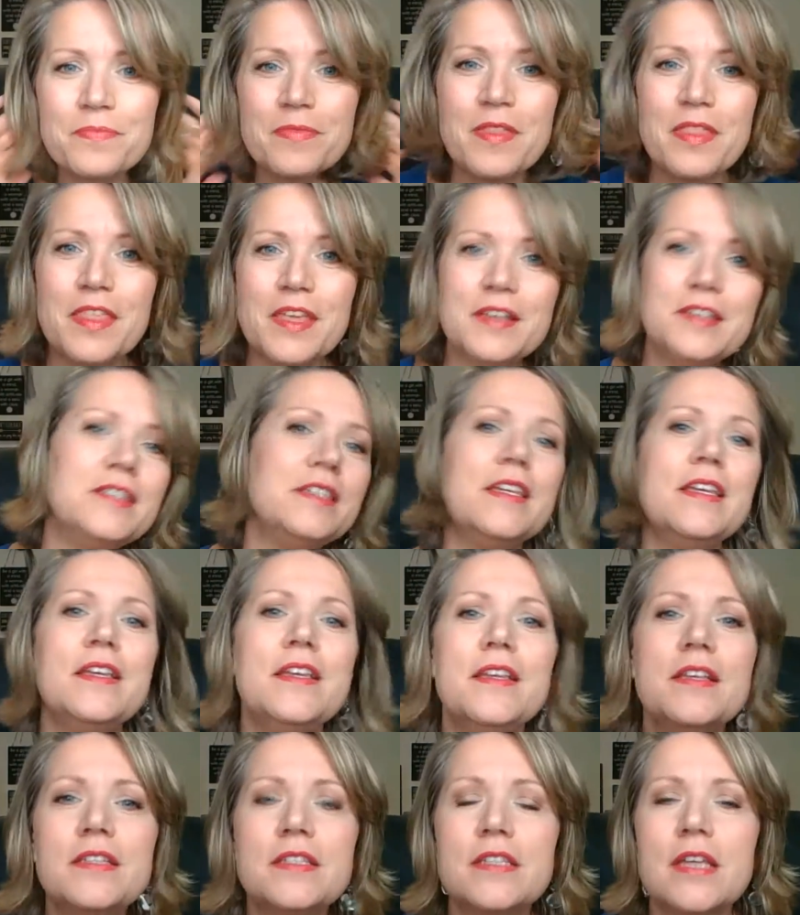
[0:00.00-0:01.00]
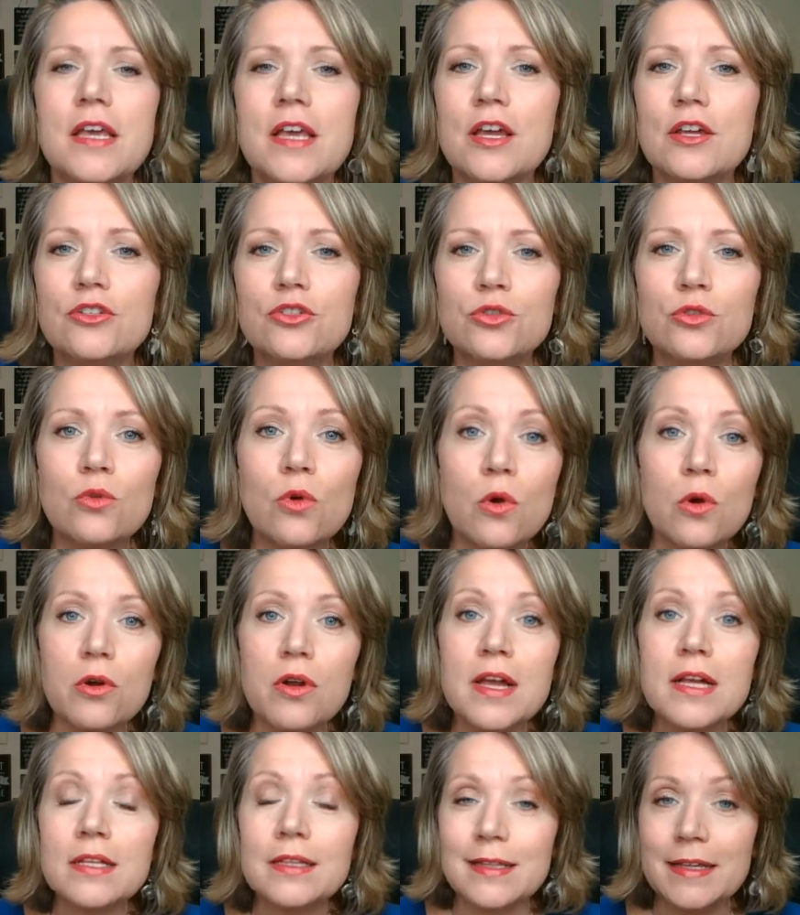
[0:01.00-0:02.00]
This is True
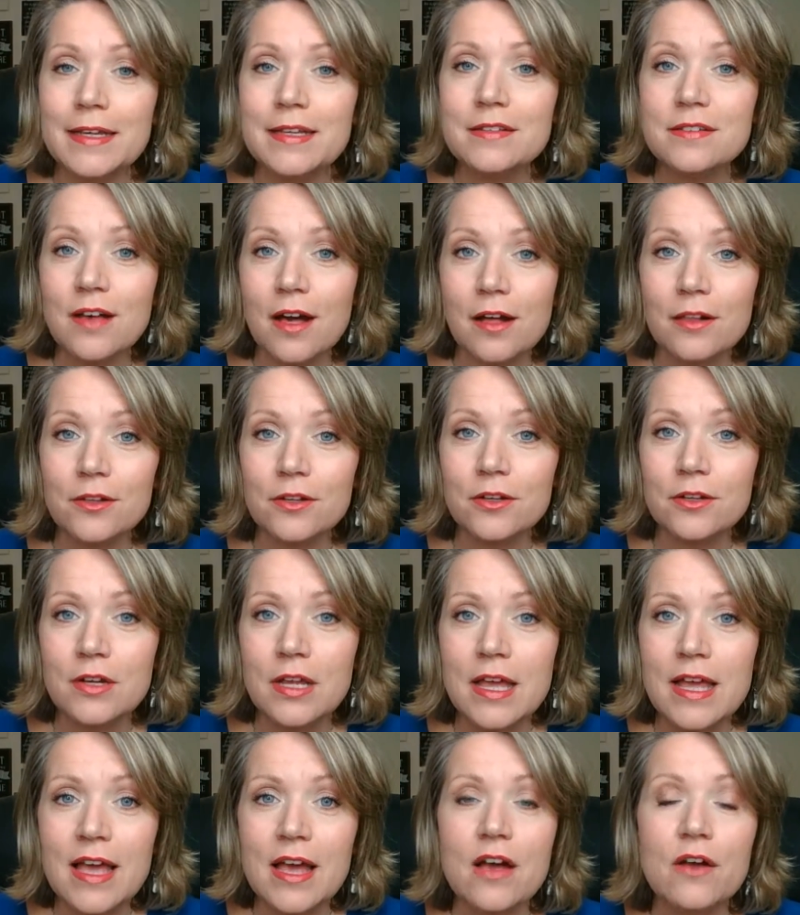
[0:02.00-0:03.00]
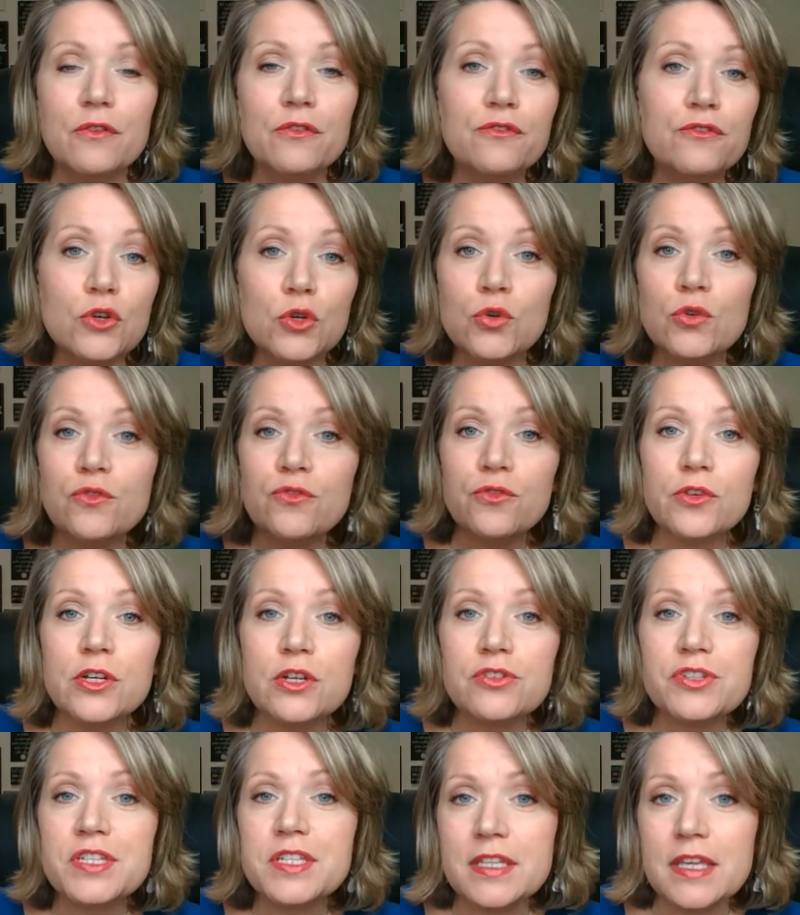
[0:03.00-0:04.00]
Aura Clean Color, food for your
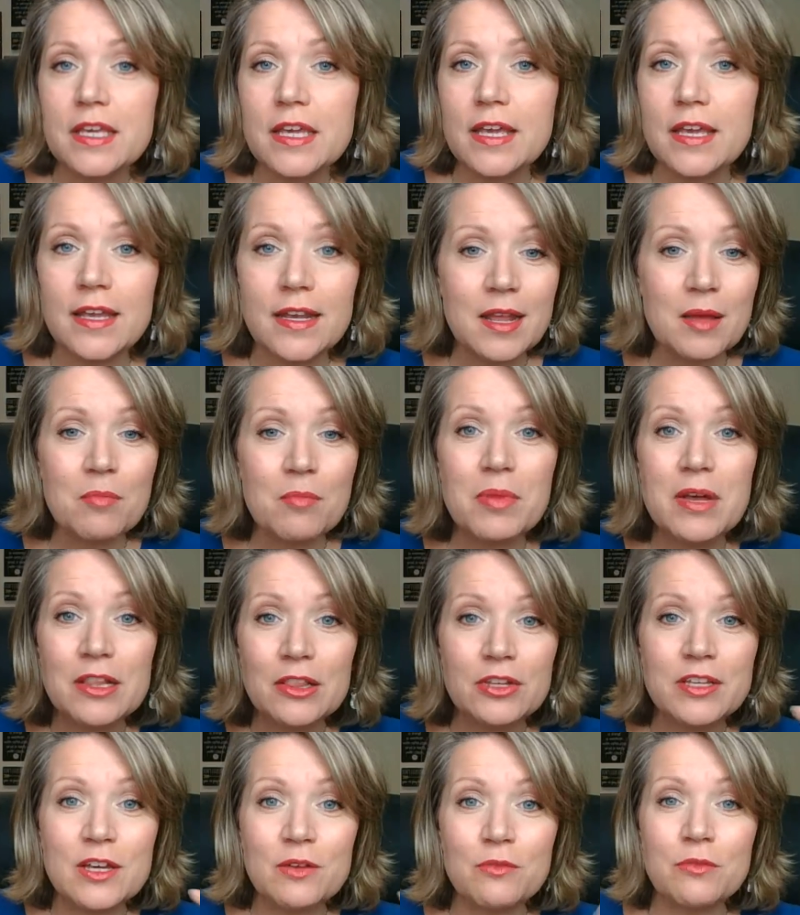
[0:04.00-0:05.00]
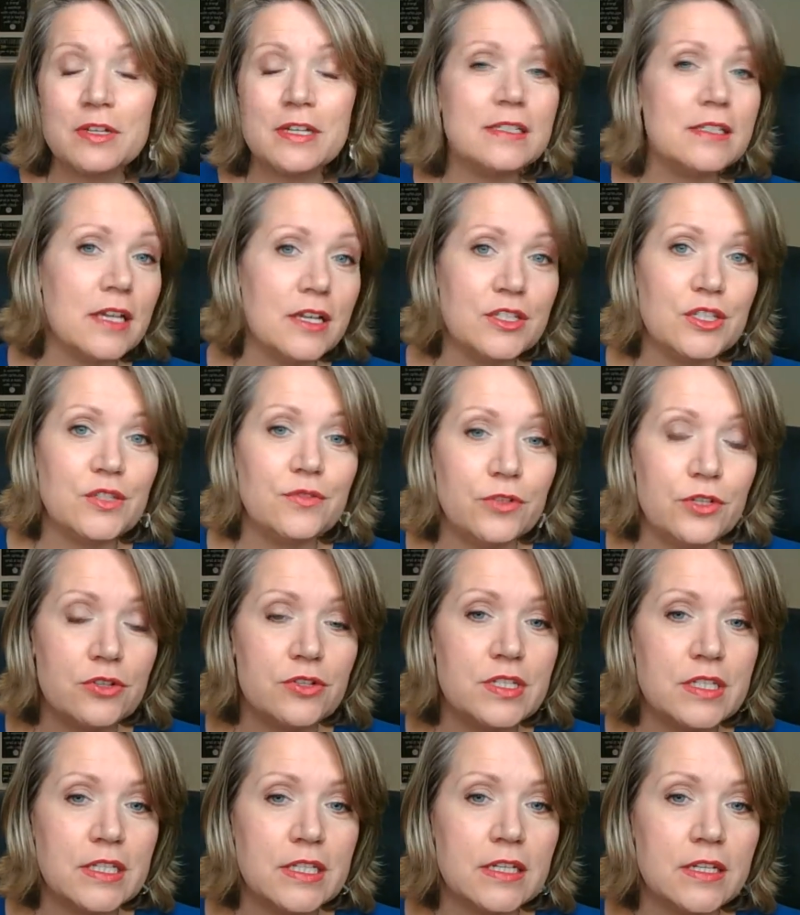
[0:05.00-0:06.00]
skin, but look at what it does for your
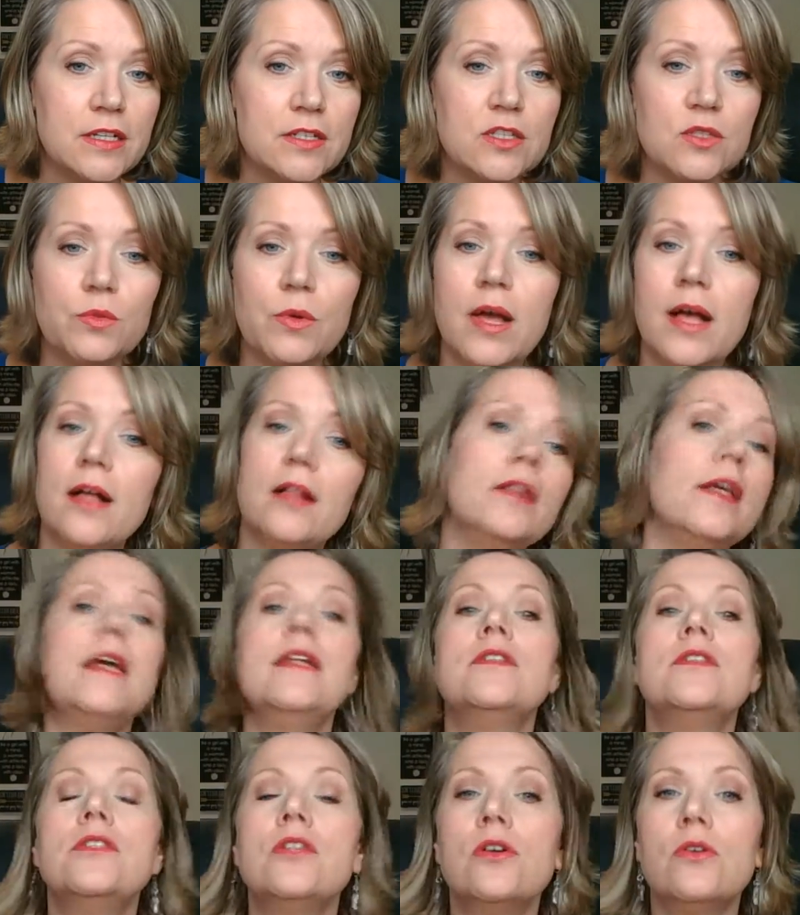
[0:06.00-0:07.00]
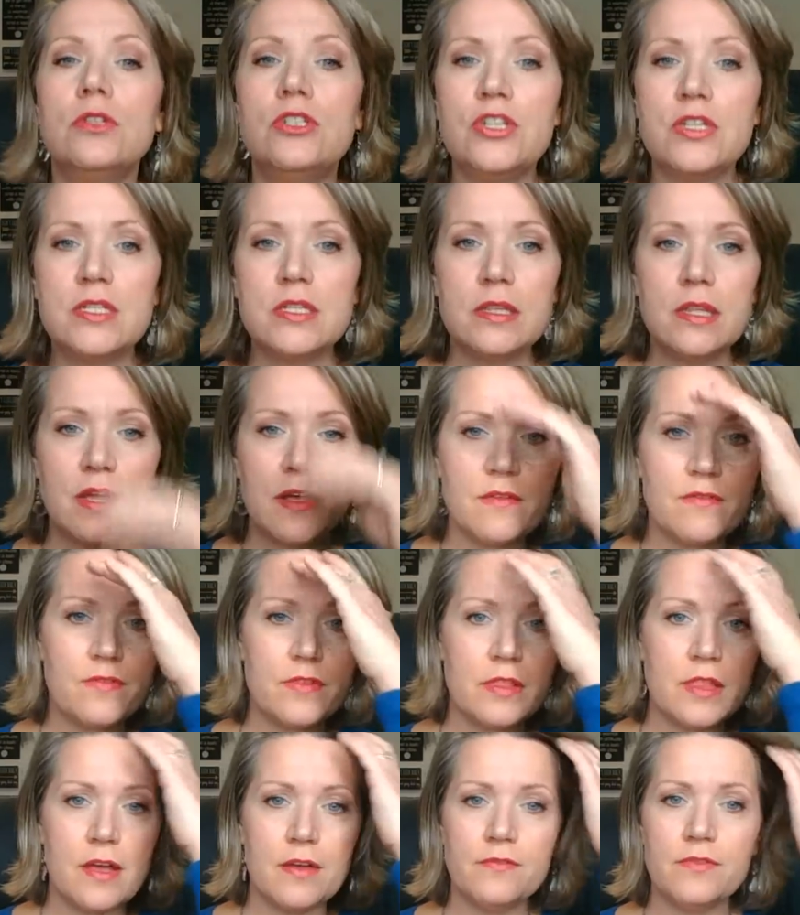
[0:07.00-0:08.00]
skin as well. And so just love,
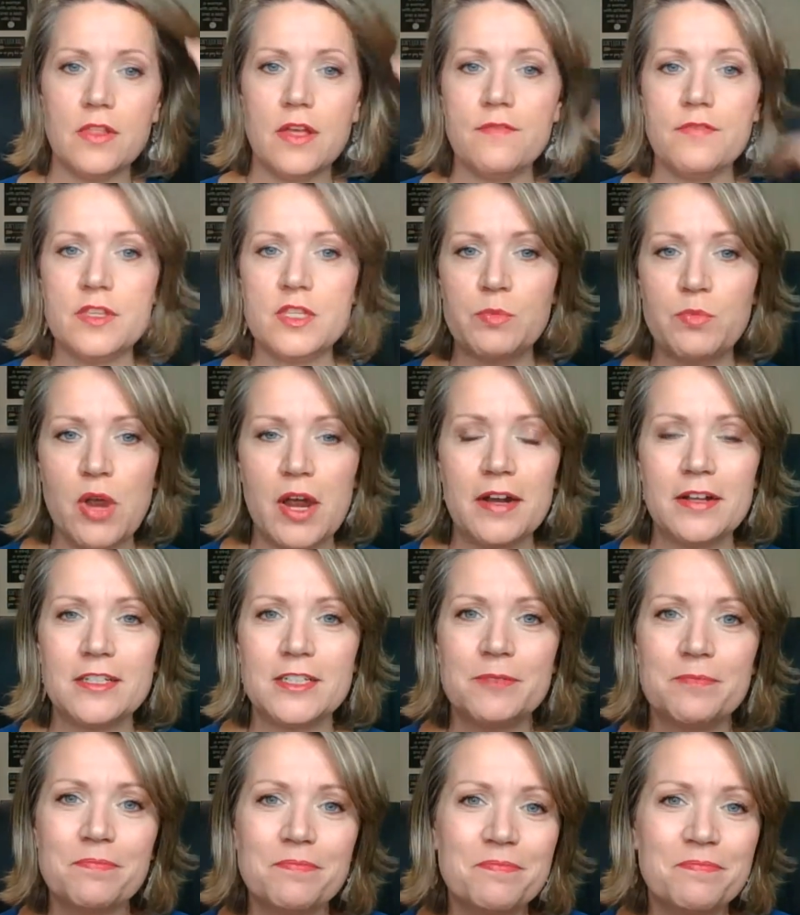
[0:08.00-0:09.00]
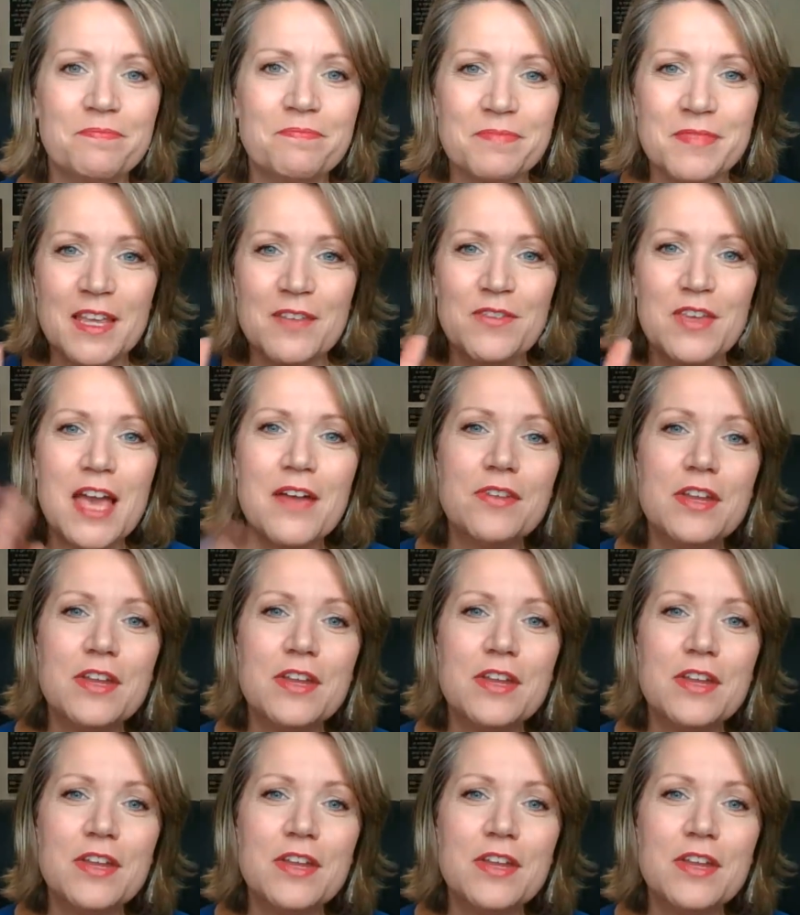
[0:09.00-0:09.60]
love, love this product. If you have